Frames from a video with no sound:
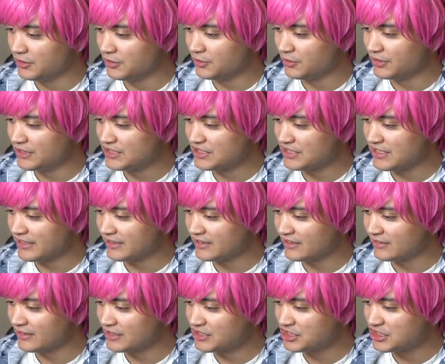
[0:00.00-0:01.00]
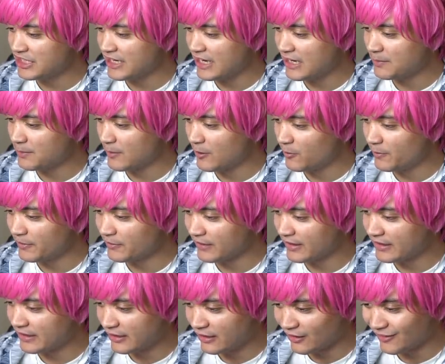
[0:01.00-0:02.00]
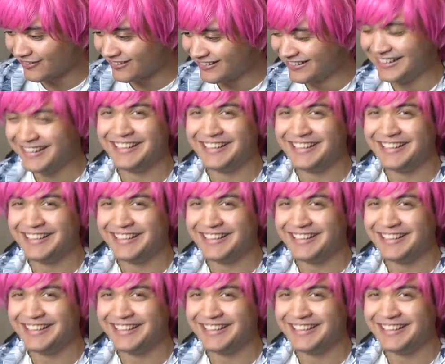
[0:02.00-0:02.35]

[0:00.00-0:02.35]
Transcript: Dude, this is like the Chad moment. moment right here.